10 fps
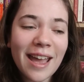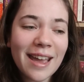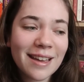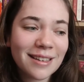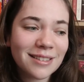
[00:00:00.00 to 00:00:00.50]

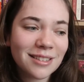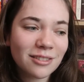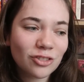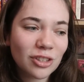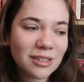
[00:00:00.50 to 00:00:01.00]
And
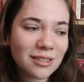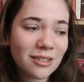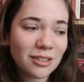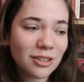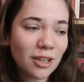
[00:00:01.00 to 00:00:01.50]

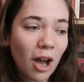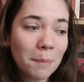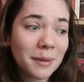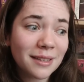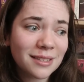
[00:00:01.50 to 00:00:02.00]
just the
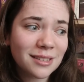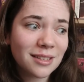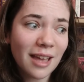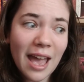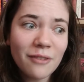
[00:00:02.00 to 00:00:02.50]
topics,
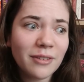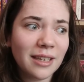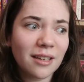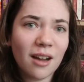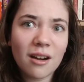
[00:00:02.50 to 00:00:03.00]
the
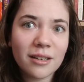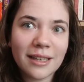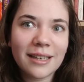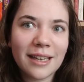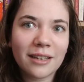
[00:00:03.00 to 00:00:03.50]
heavy,
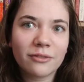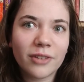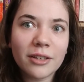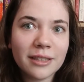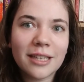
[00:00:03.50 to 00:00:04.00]
hard-hitting,
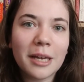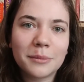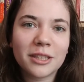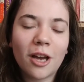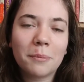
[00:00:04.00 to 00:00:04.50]
very
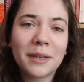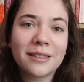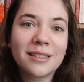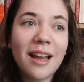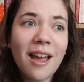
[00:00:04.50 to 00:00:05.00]
timely
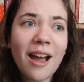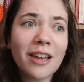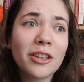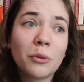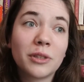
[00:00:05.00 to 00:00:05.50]
topics,
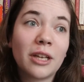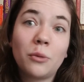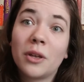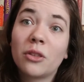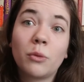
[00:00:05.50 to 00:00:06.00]
I think were
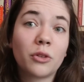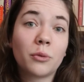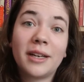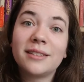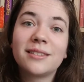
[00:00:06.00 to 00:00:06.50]
dealt with
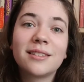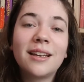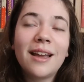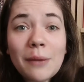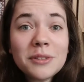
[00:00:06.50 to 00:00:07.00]
grace.
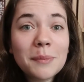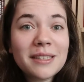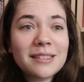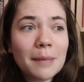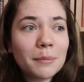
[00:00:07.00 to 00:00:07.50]
That was
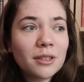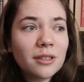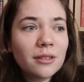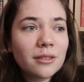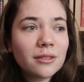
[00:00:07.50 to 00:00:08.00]
my
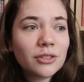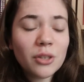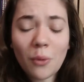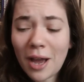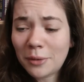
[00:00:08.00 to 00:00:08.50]
December,
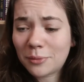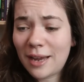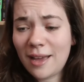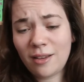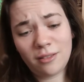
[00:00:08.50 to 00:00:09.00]
so I
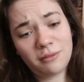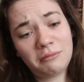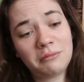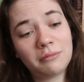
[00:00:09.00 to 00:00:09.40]
read